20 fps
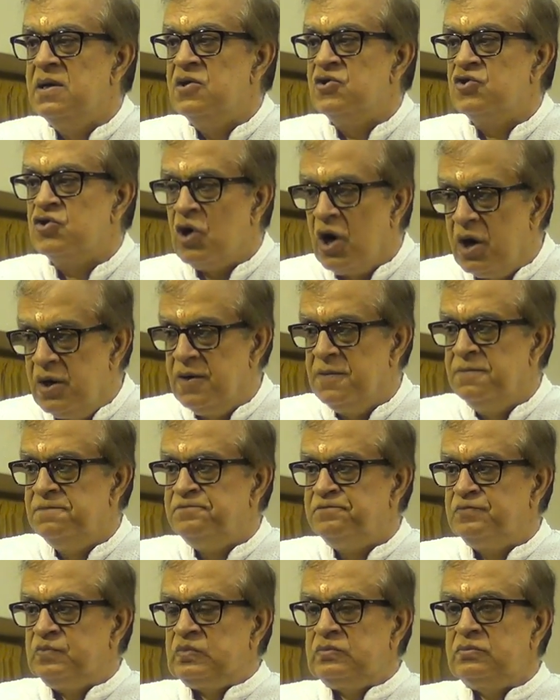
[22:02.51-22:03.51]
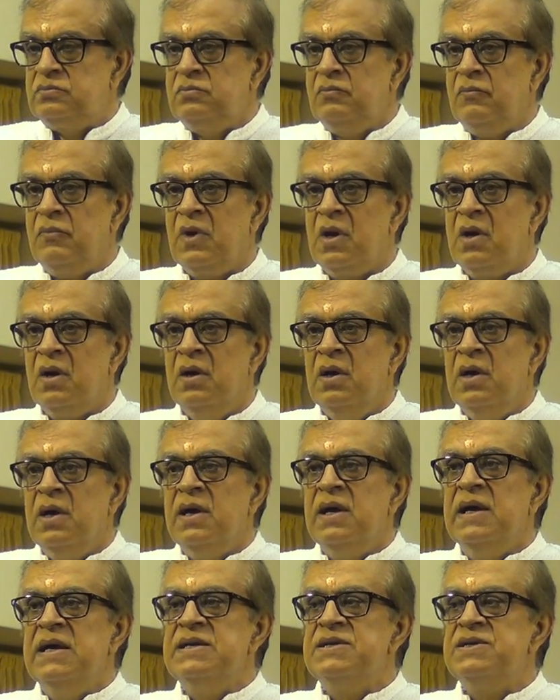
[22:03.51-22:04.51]
scholar
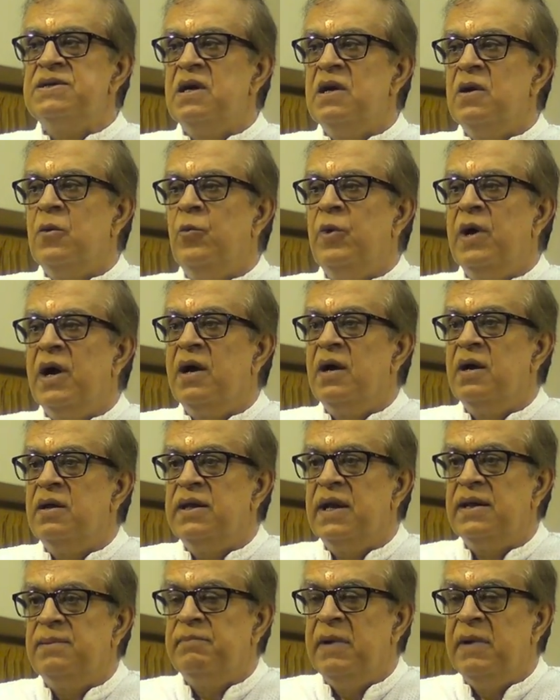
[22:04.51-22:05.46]
is that